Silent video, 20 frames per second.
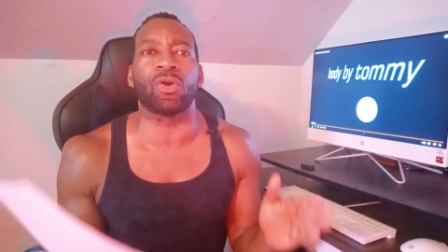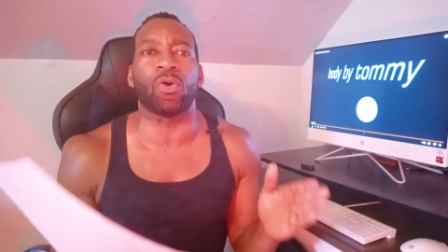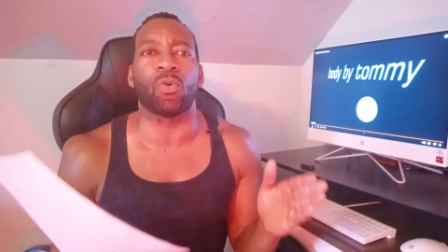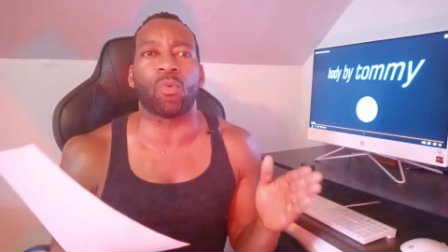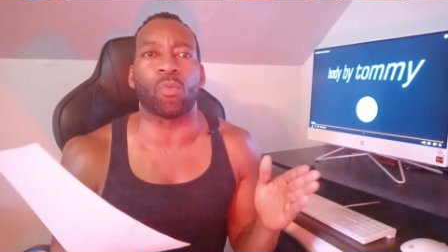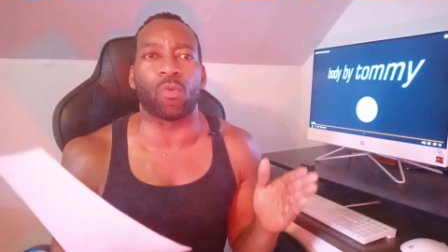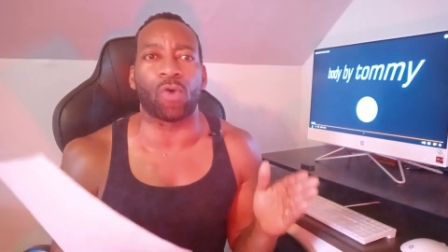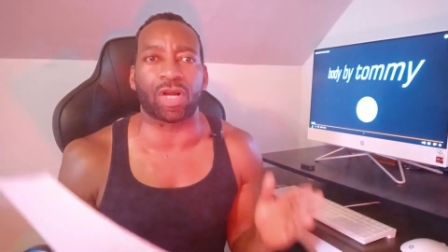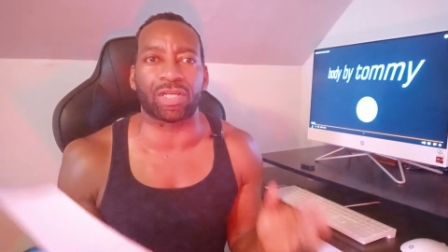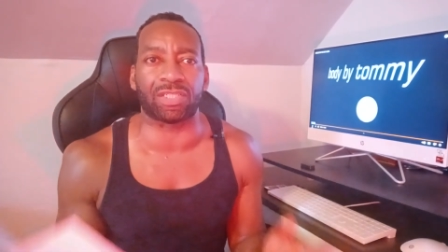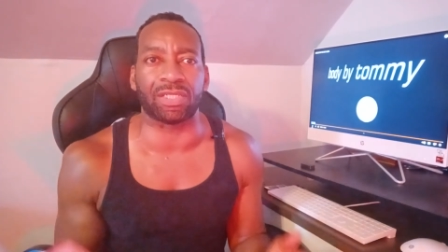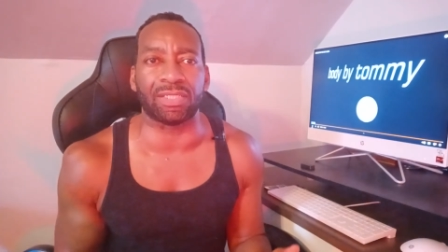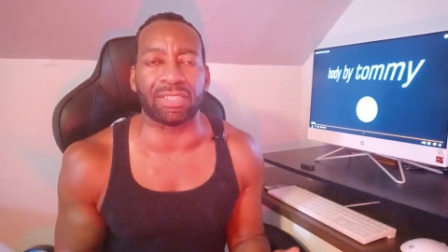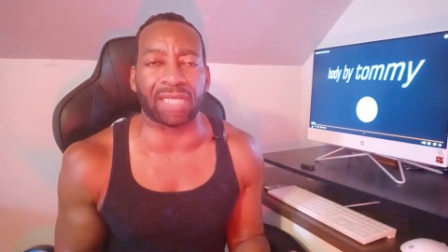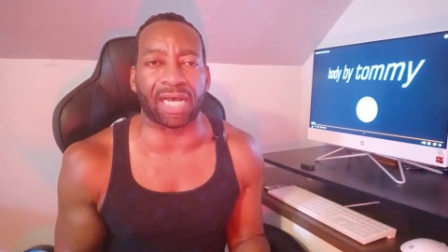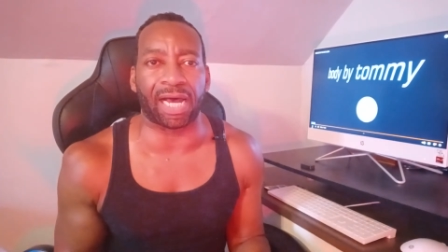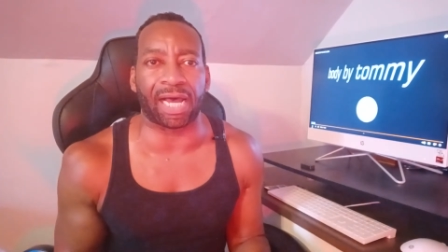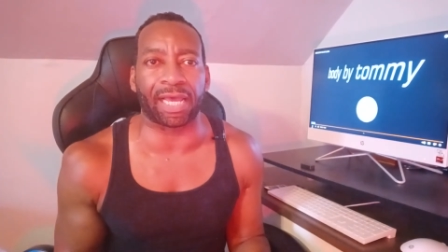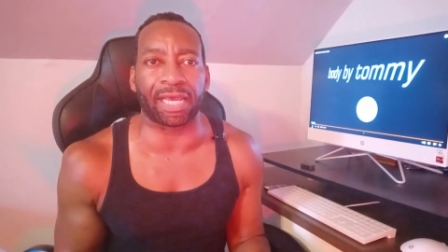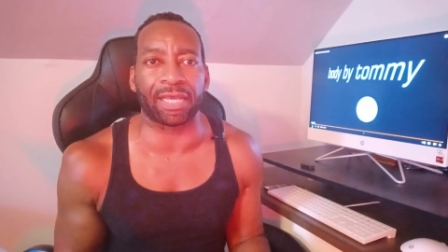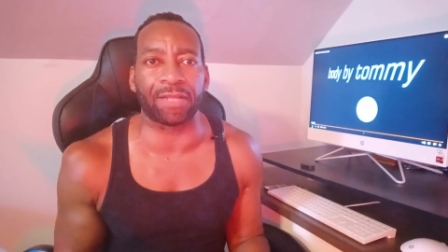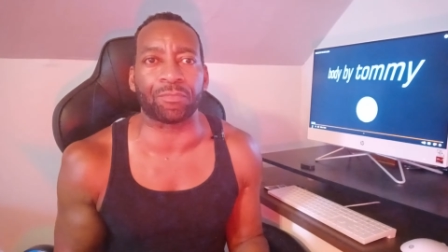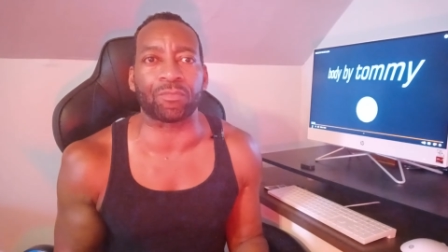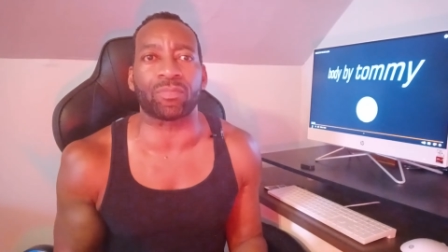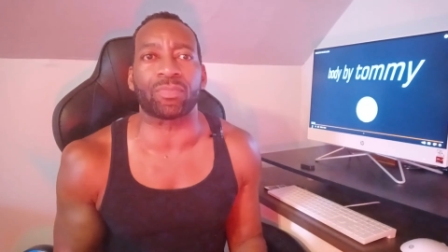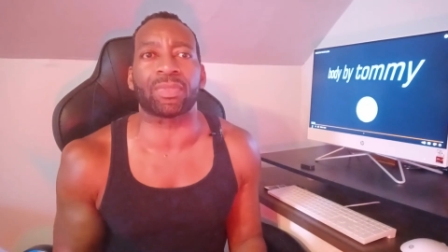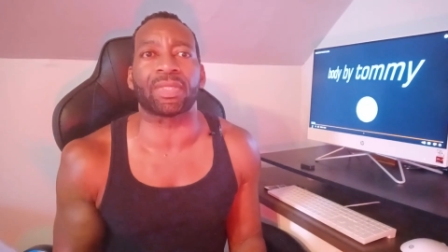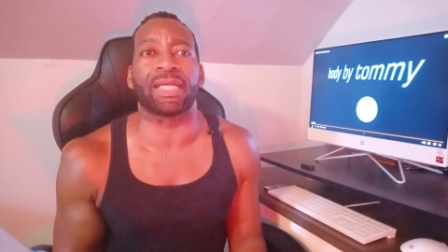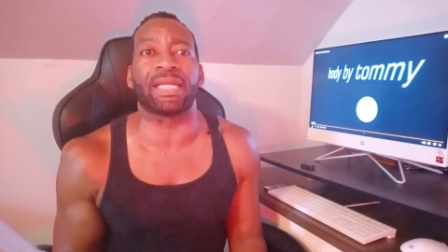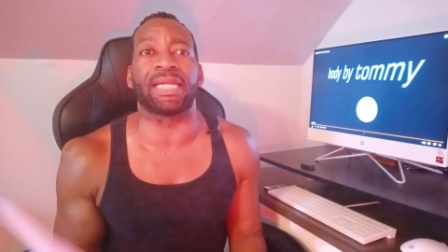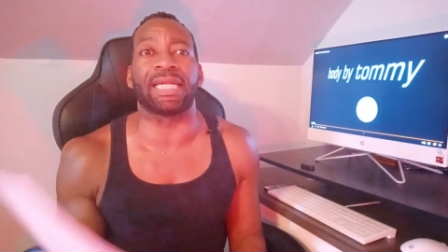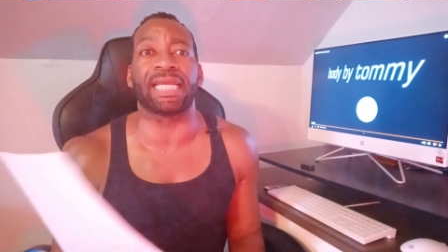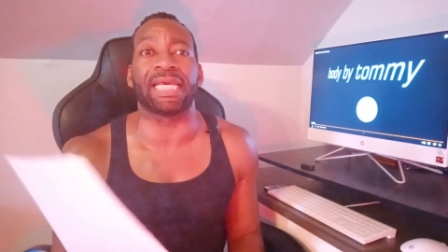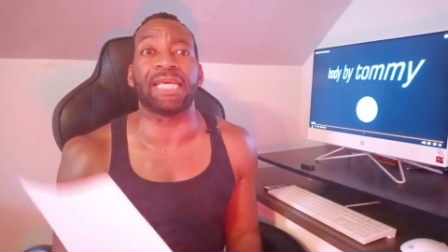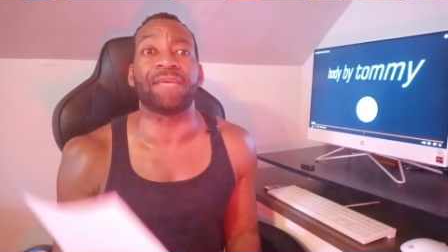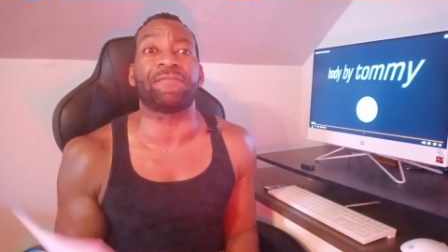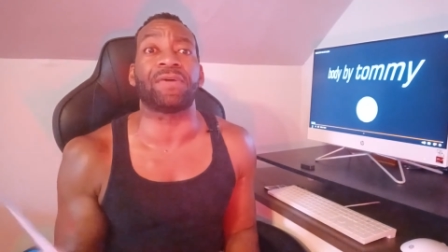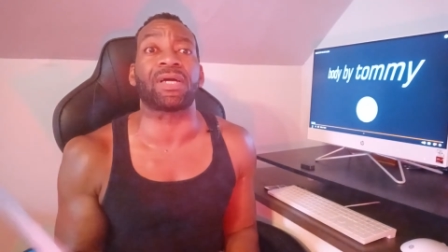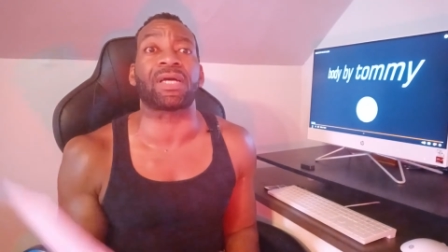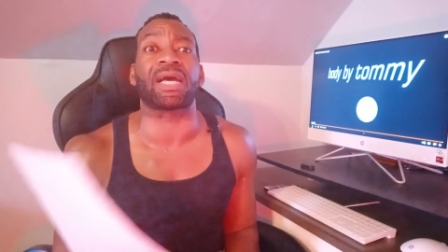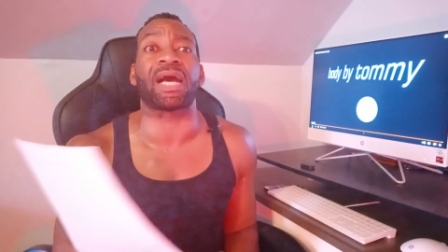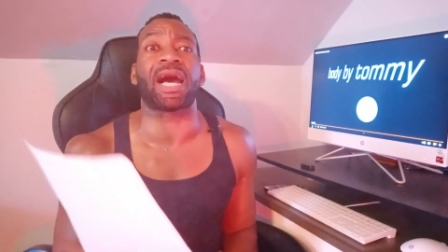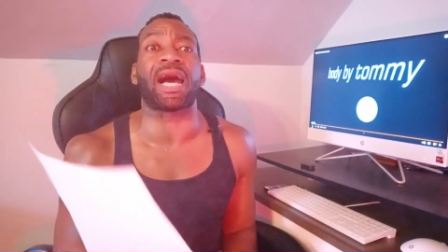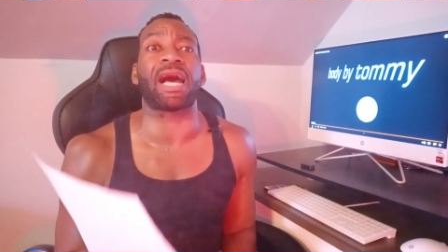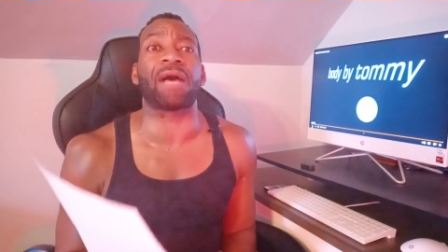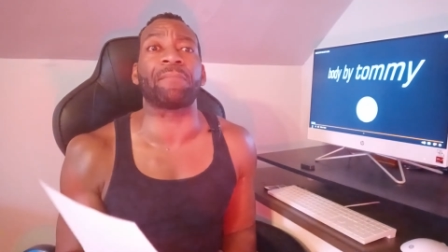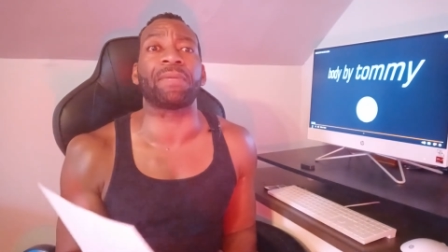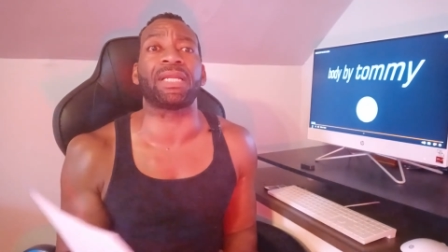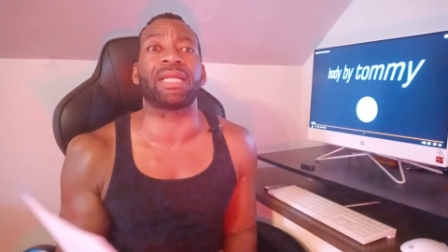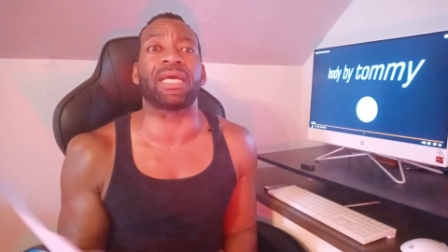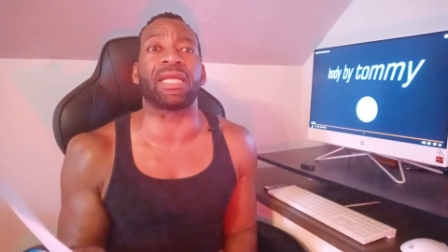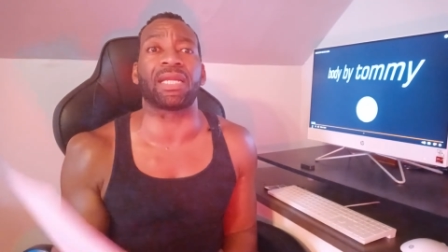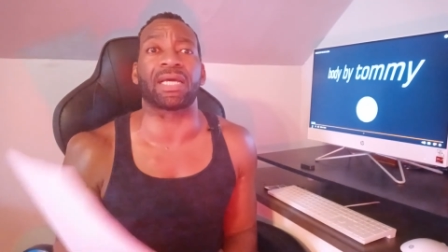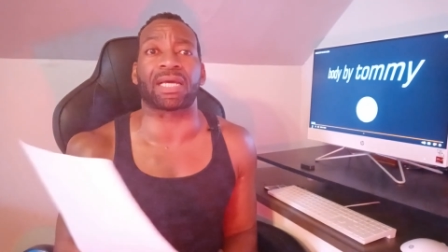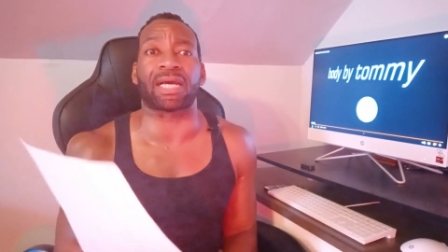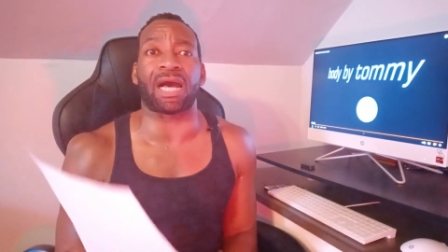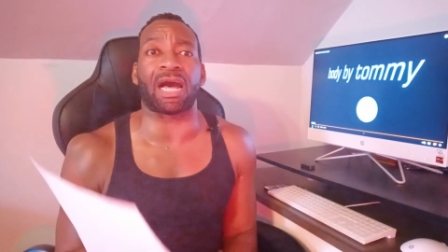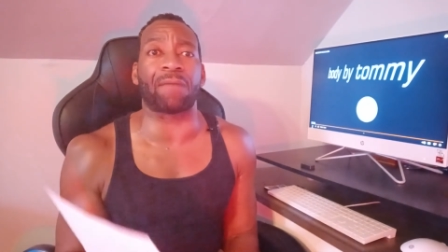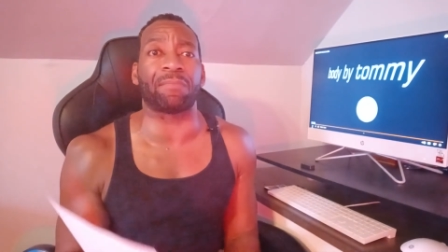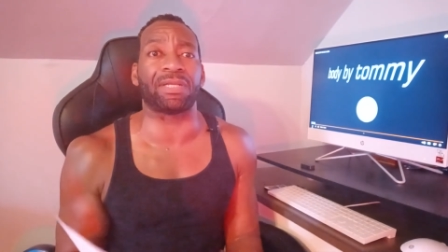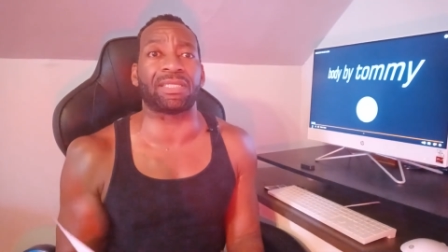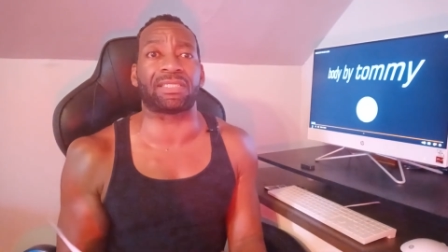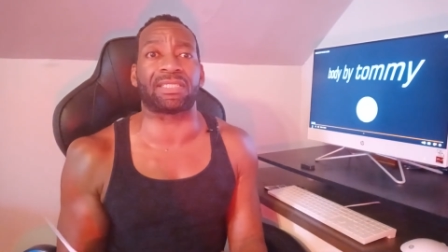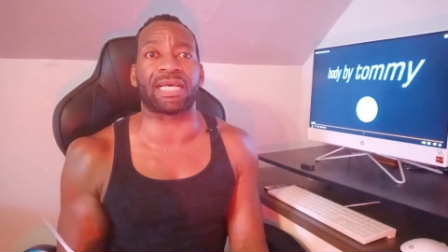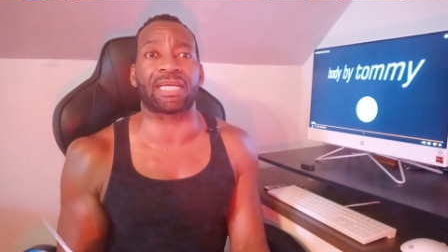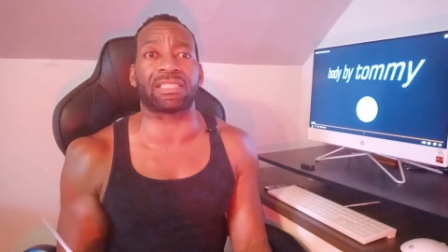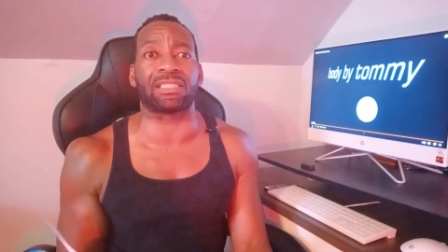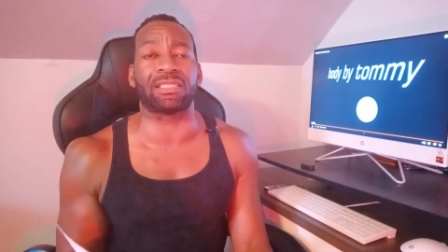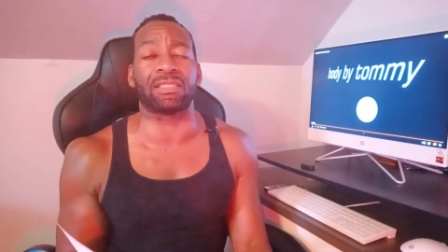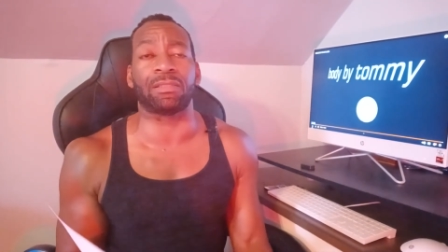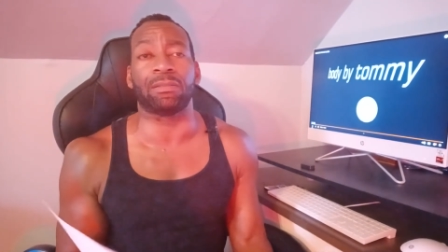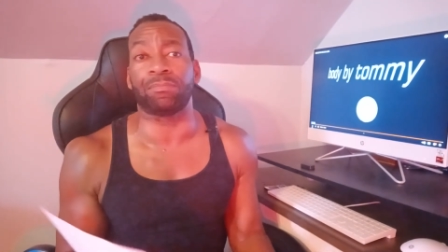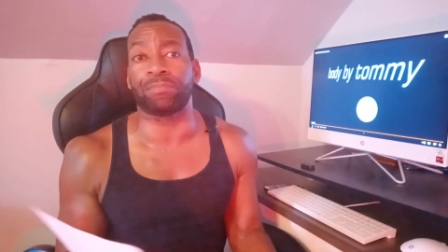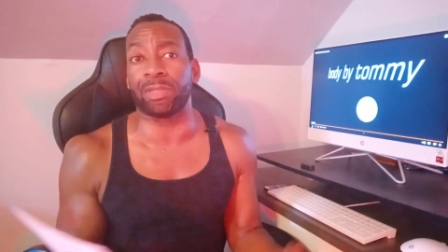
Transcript: watch your diet, leave a comment in the comment section